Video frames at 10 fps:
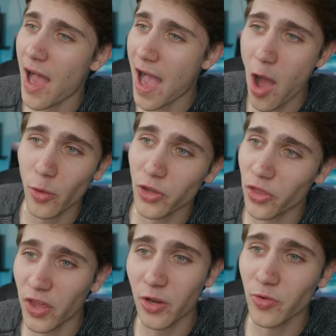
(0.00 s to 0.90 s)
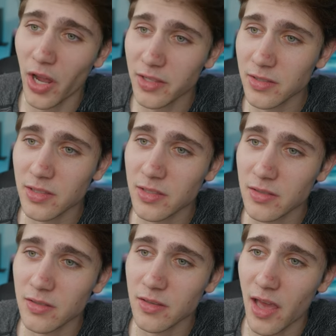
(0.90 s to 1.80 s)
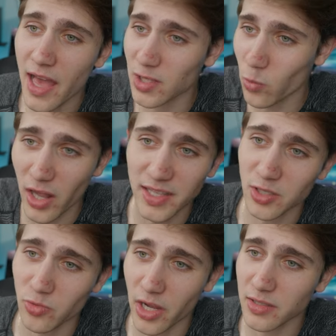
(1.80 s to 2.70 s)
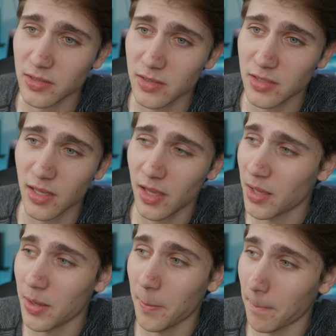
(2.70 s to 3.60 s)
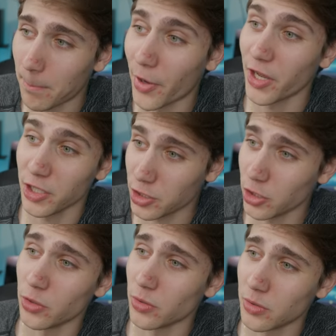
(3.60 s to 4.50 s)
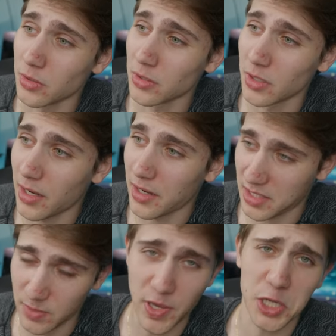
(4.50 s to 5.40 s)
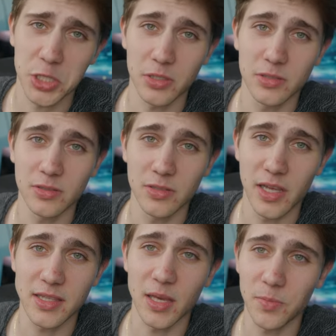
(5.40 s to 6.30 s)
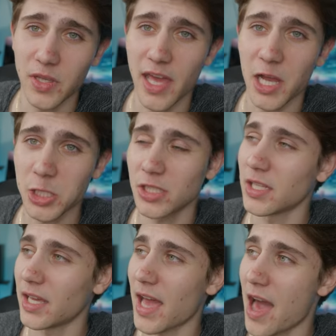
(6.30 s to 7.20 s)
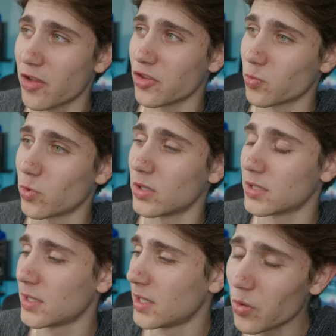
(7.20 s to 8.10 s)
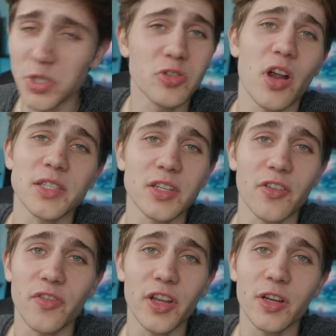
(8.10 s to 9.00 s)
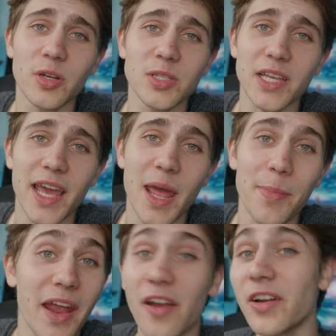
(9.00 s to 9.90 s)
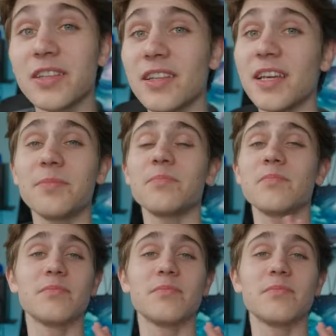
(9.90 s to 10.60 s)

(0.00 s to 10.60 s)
how the thing runs as well as it runs, but it do. It's special. It's something actually like out of this world. We were just crossing our fingers, and apparently